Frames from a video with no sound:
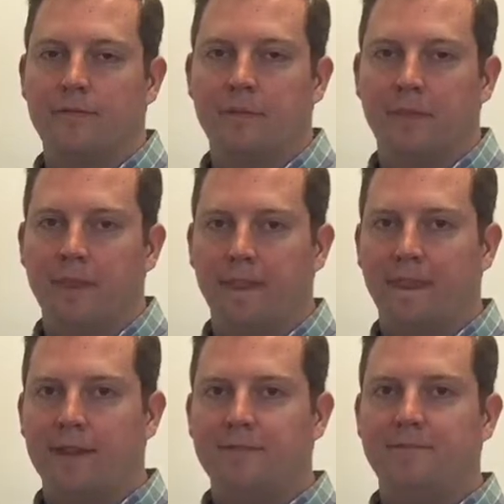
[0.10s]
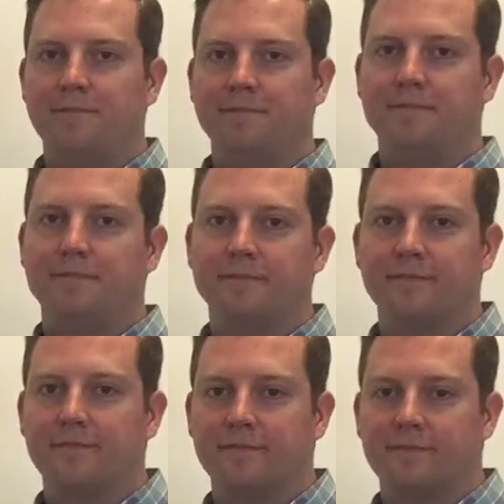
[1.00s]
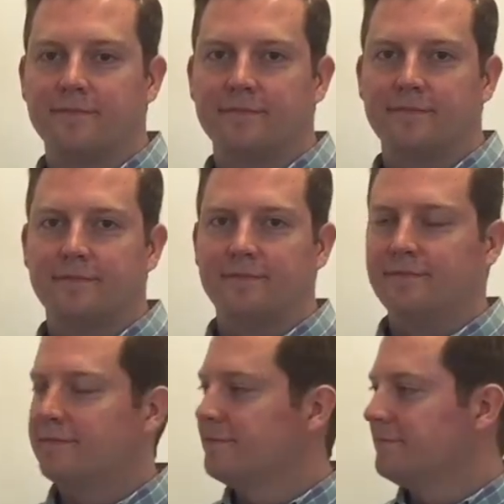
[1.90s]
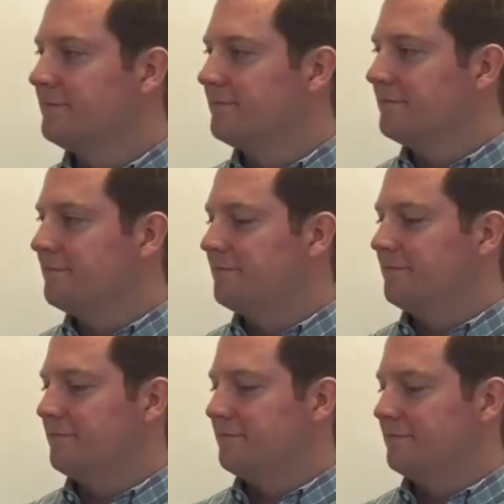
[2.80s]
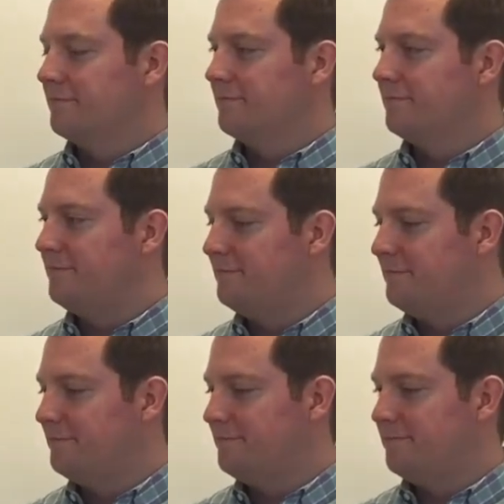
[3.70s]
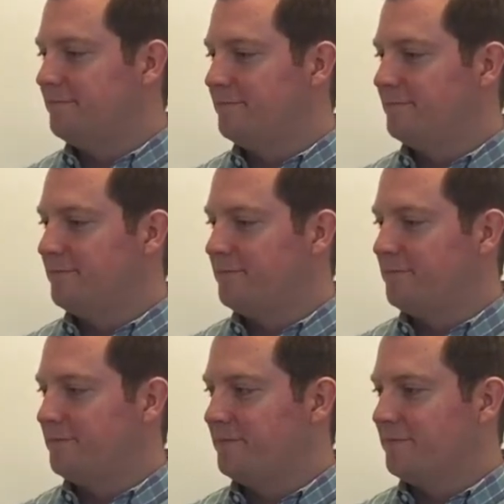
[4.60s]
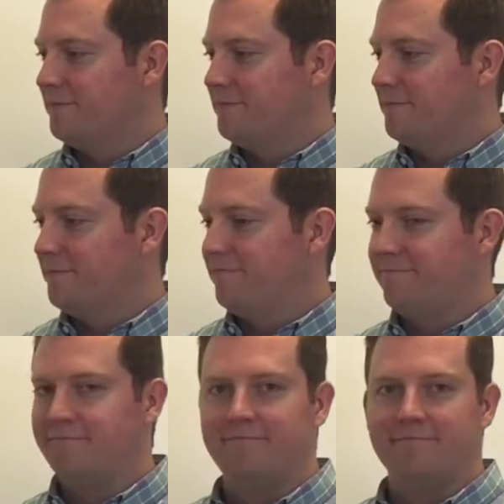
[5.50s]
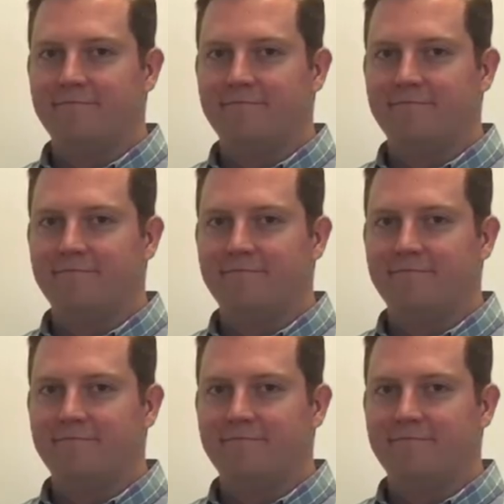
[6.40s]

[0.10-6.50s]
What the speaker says: No words are spoken by the person on screen.